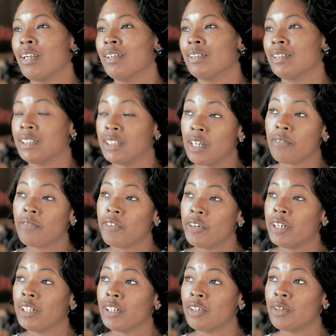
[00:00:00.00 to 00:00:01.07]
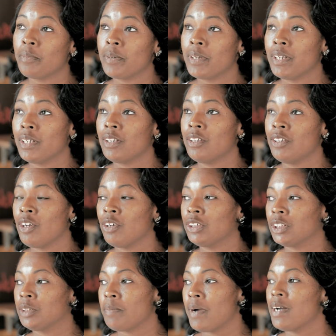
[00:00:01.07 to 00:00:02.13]
of suffering a little bit,
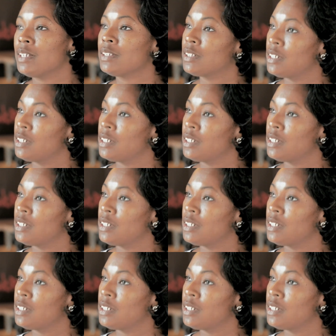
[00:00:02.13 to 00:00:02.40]
just by us